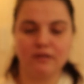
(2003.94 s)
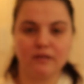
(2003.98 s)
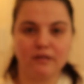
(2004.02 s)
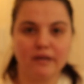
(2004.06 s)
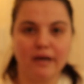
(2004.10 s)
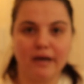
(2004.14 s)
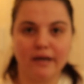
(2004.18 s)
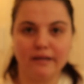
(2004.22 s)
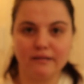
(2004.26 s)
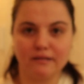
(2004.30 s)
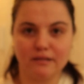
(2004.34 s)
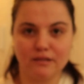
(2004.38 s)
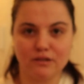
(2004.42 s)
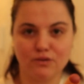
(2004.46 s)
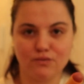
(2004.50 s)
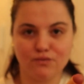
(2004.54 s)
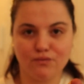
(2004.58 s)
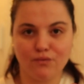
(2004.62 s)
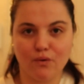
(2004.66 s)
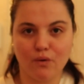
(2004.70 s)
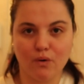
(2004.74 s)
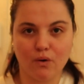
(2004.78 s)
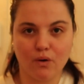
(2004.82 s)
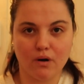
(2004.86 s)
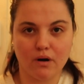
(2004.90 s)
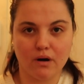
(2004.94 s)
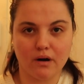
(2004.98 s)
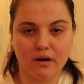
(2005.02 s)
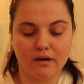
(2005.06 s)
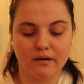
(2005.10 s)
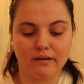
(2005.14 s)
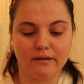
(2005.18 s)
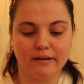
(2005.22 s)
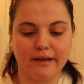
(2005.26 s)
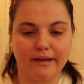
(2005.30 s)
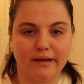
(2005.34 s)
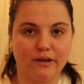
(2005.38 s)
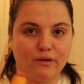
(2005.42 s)
got this
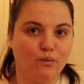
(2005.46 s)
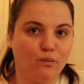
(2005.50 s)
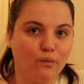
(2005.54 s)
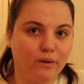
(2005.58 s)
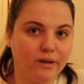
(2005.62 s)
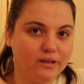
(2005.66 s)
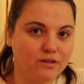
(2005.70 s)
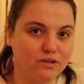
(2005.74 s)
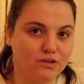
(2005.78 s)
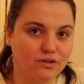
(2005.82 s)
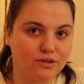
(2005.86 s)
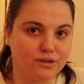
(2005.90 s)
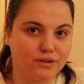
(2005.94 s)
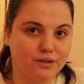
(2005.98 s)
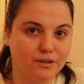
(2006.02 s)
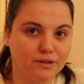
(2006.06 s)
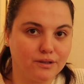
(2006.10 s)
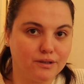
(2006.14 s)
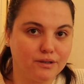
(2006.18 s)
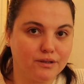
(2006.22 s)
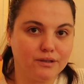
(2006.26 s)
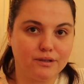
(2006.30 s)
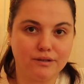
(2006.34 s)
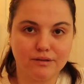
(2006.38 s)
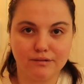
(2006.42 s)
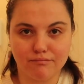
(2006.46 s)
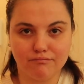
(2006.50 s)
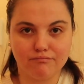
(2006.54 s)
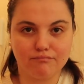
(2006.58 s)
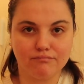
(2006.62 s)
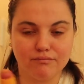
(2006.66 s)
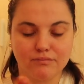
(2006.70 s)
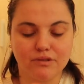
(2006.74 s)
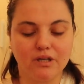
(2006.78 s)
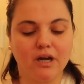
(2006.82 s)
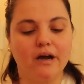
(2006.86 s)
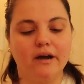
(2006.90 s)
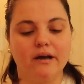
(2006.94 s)
for like winter
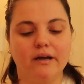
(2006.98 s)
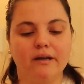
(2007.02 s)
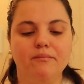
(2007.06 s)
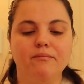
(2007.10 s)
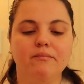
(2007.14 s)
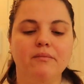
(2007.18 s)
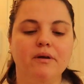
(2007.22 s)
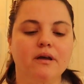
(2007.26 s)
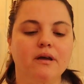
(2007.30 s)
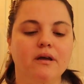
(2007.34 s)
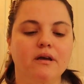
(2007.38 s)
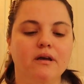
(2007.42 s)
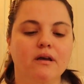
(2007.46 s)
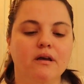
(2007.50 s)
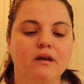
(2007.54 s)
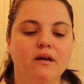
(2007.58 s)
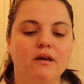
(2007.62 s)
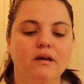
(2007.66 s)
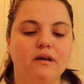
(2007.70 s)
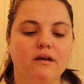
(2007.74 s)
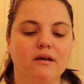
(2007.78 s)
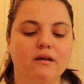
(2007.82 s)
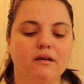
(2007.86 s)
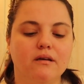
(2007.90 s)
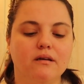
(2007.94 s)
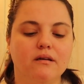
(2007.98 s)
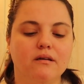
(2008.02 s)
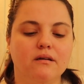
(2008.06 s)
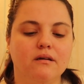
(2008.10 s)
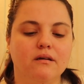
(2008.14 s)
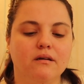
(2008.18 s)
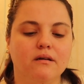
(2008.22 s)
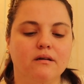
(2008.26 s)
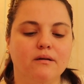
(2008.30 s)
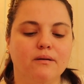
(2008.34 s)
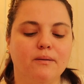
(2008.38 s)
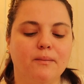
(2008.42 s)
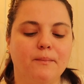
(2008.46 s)
time,
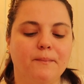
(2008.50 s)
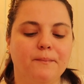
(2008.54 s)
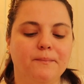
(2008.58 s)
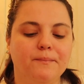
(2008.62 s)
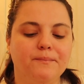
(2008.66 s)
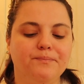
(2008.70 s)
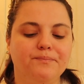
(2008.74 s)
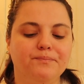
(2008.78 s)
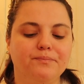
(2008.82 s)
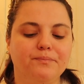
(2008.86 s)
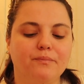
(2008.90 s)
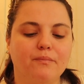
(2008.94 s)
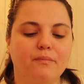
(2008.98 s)
I